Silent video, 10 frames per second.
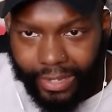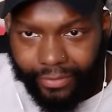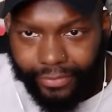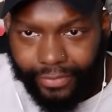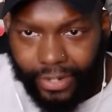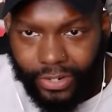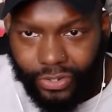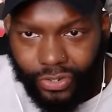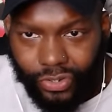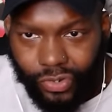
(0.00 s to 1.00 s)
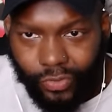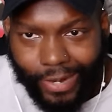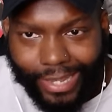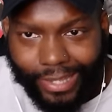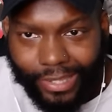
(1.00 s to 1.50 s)
versus
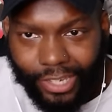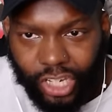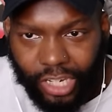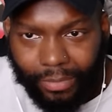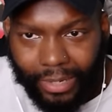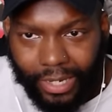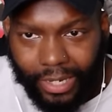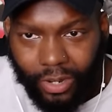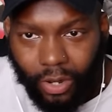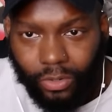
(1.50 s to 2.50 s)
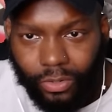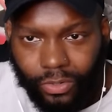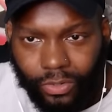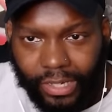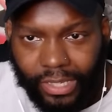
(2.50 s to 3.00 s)
DrizzGB, or
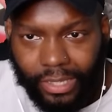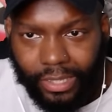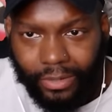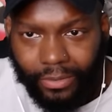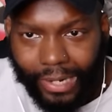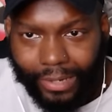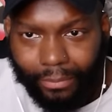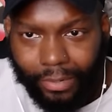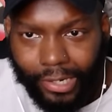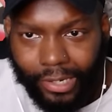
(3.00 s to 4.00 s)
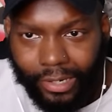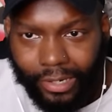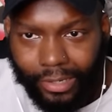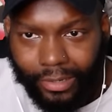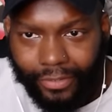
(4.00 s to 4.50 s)
Drizz Great
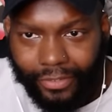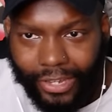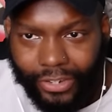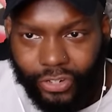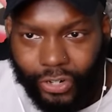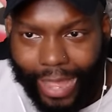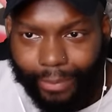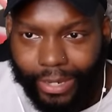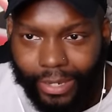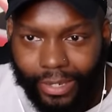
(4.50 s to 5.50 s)
Britain, and Trappy.